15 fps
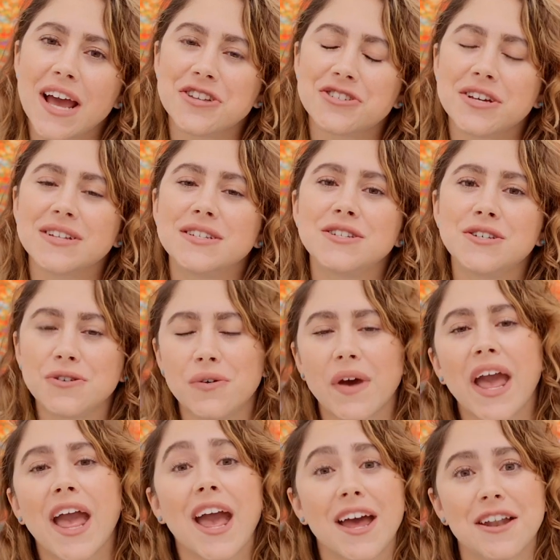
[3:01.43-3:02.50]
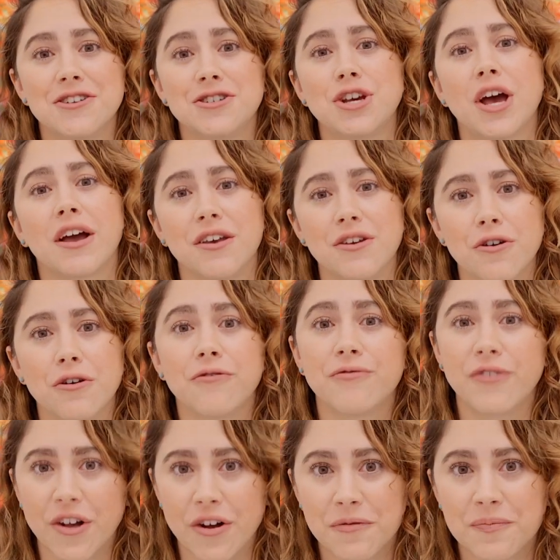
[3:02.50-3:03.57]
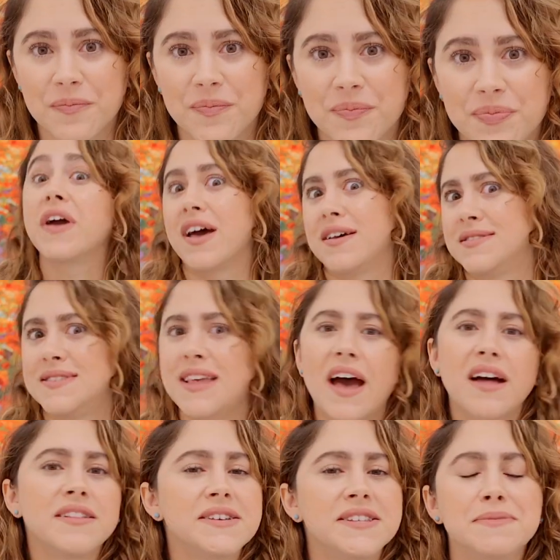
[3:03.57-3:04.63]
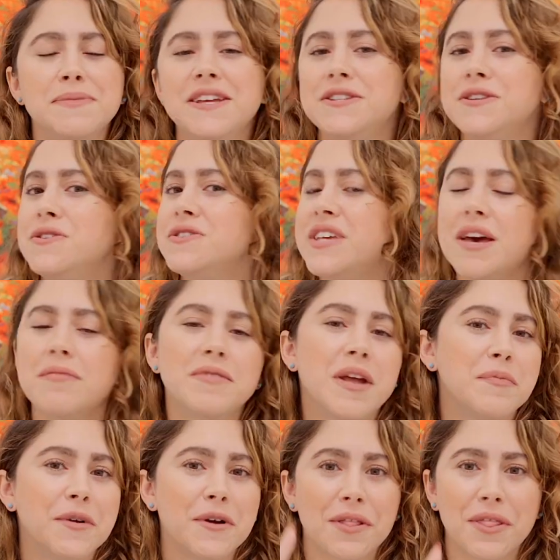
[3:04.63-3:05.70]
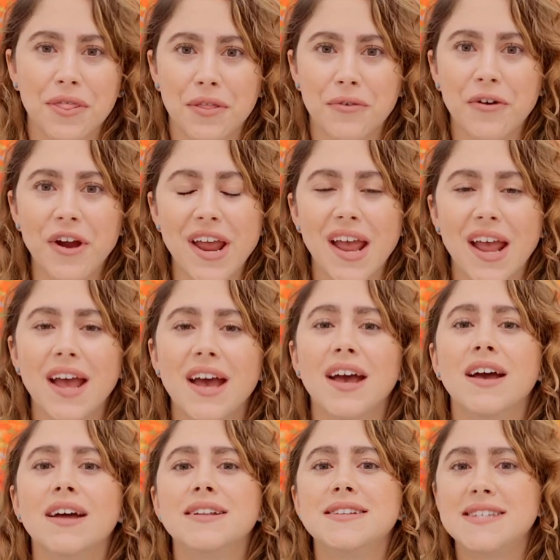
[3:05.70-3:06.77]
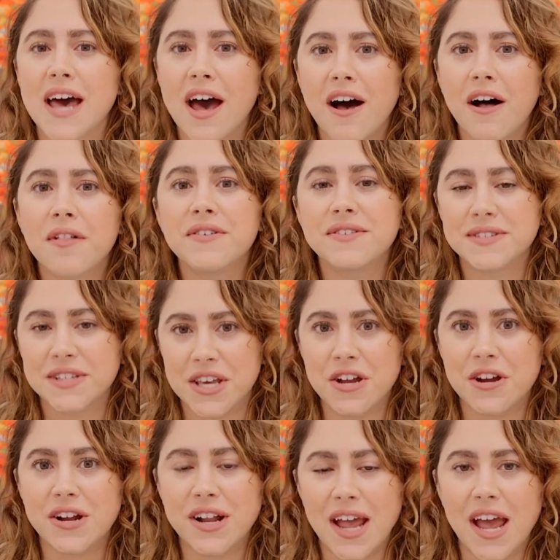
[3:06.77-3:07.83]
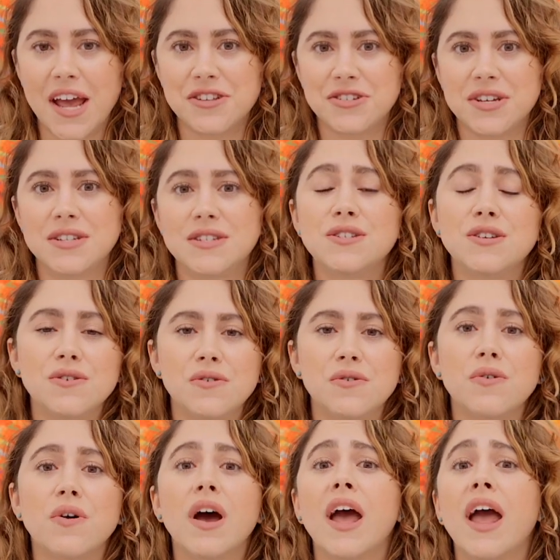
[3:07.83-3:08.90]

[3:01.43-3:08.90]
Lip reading: agent to hand check your film. So yes, that leads me to tip number three. Tell the security agent to